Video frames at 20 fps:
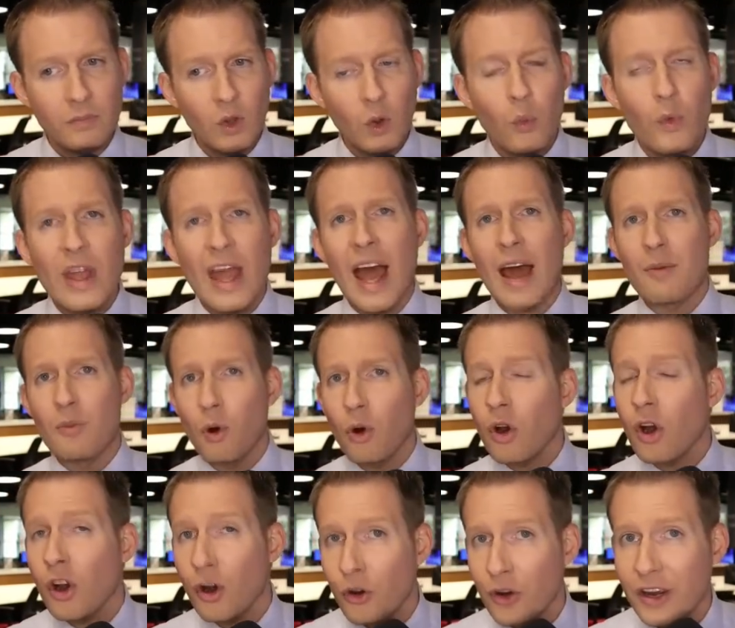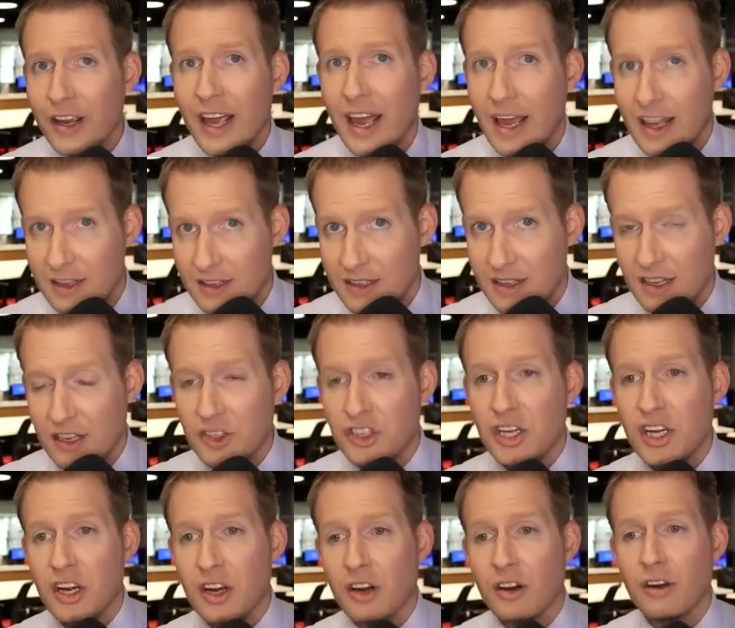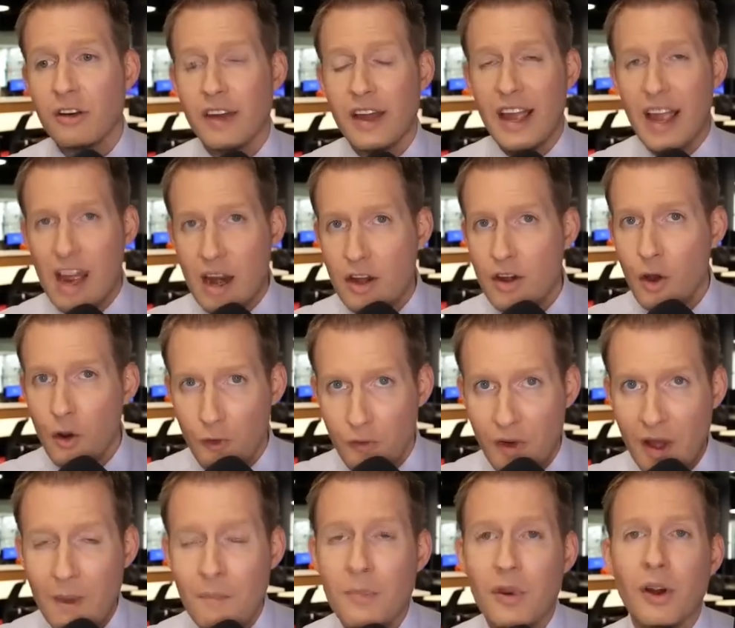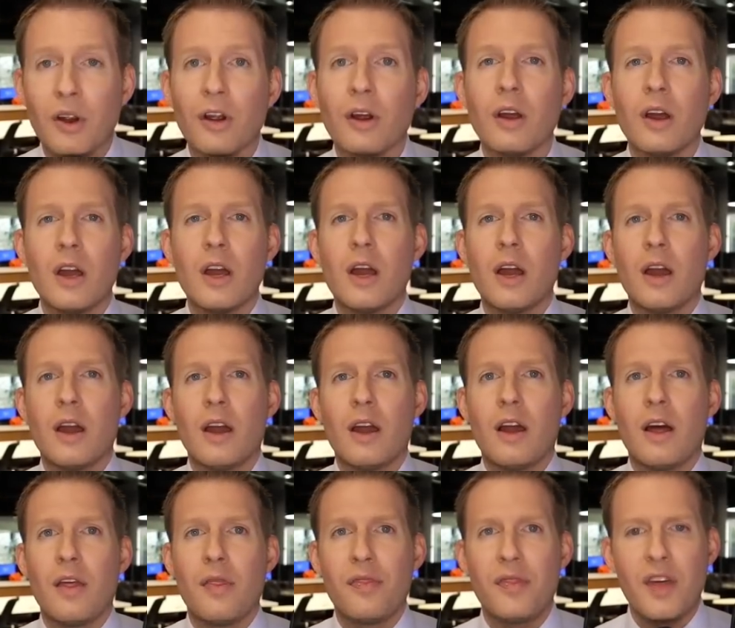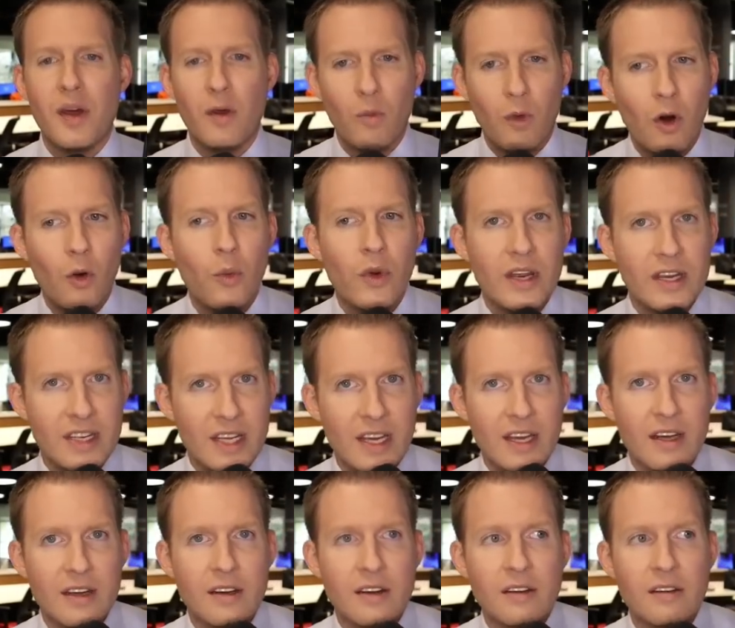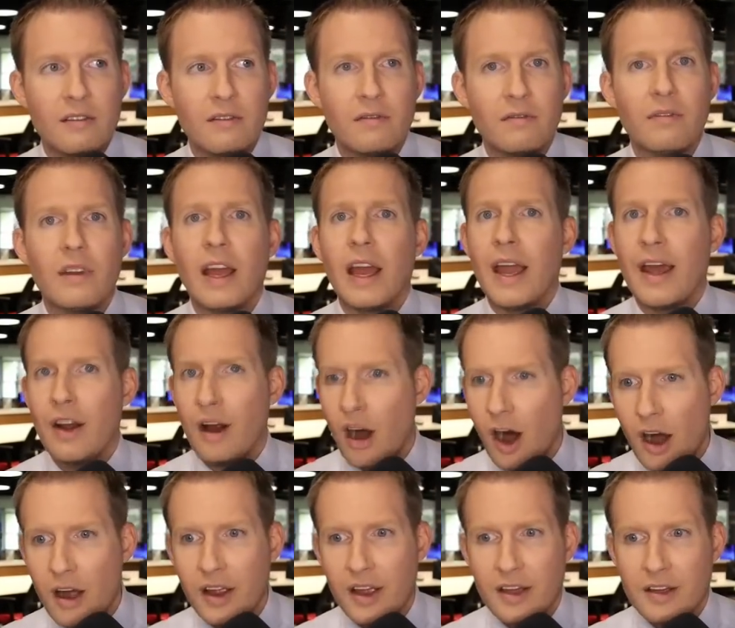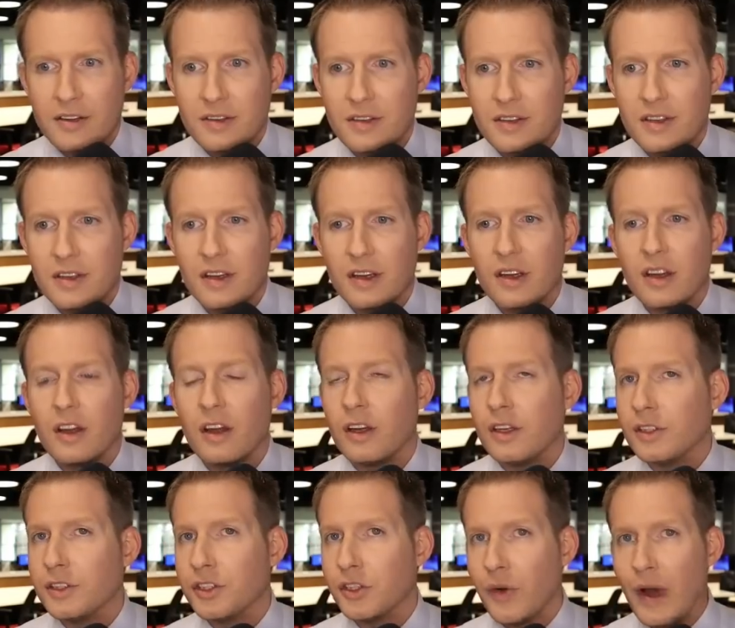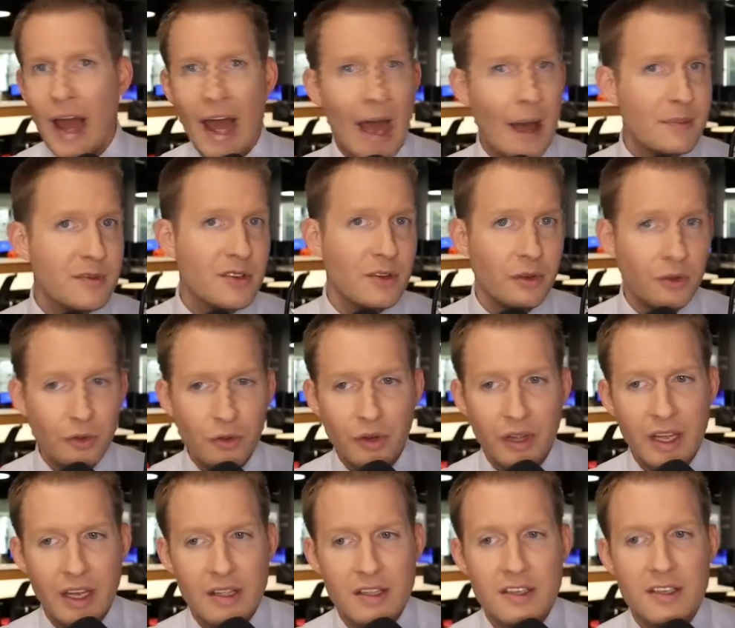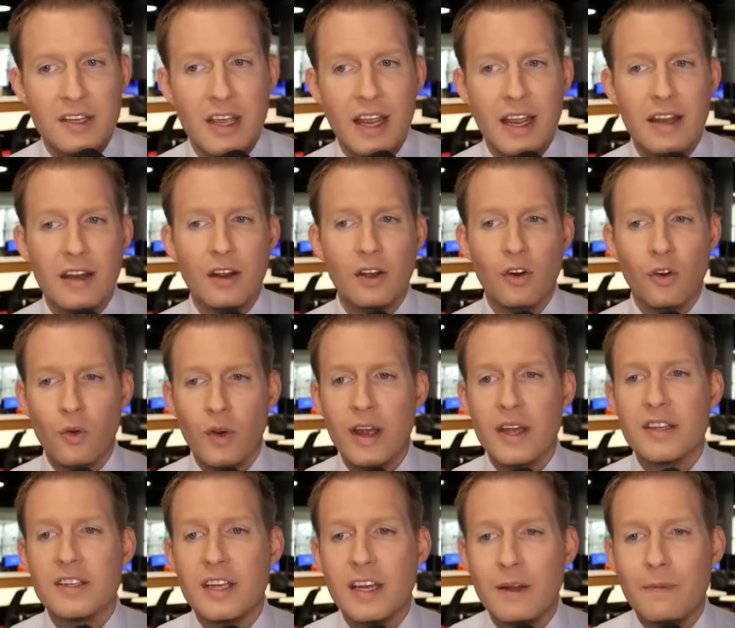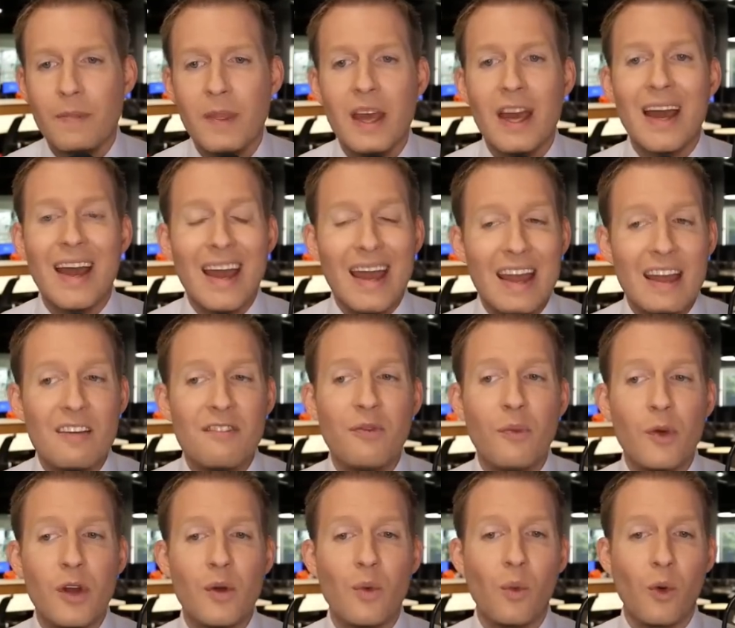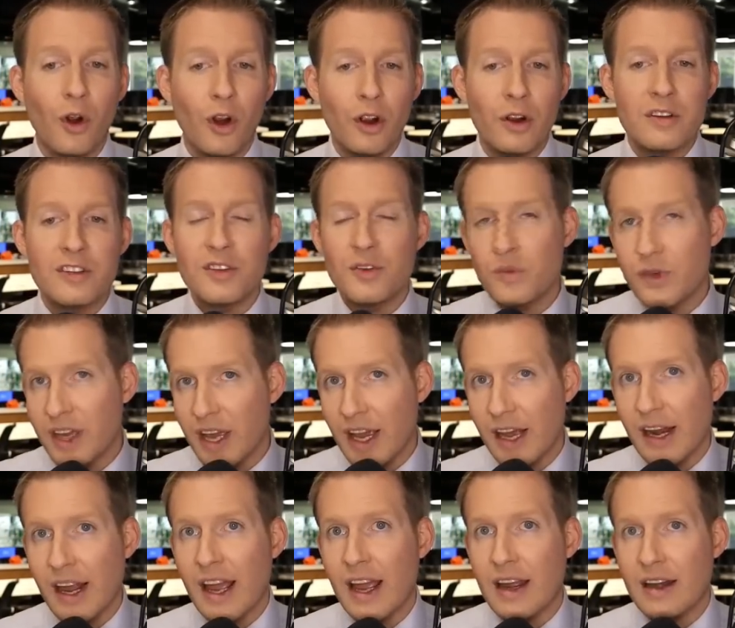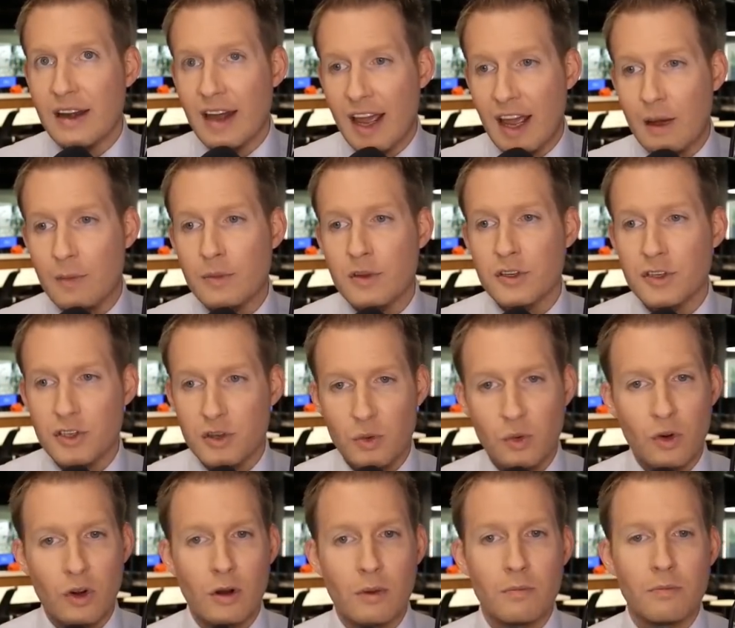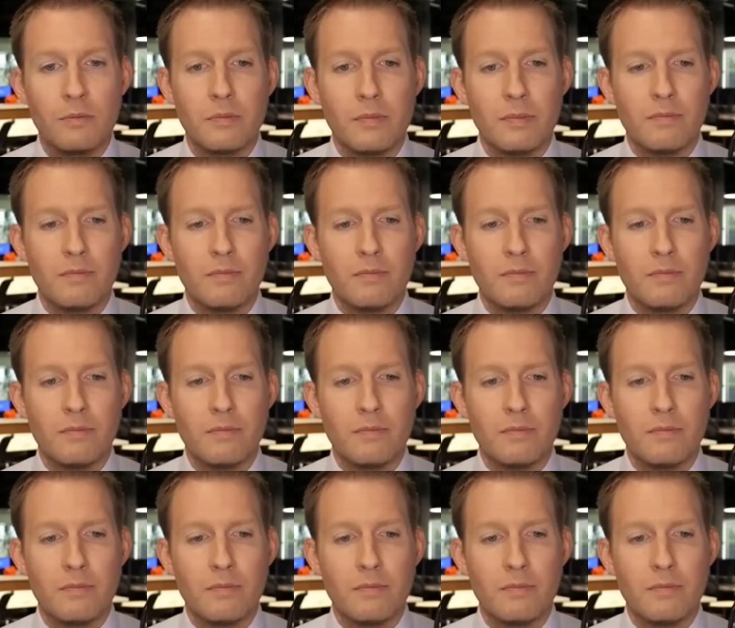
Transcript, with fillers: We had more hurricanes this year in November than what we did in August. So absolutely insane and crazy. If we were to get a named storm